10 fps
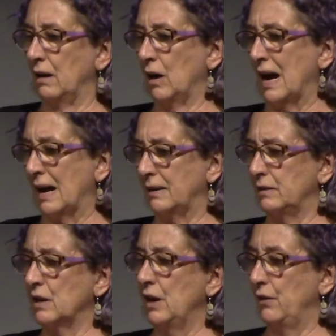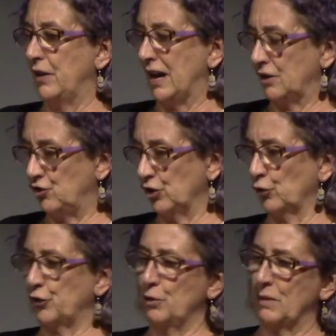and their
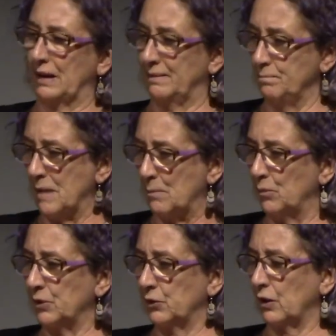children are members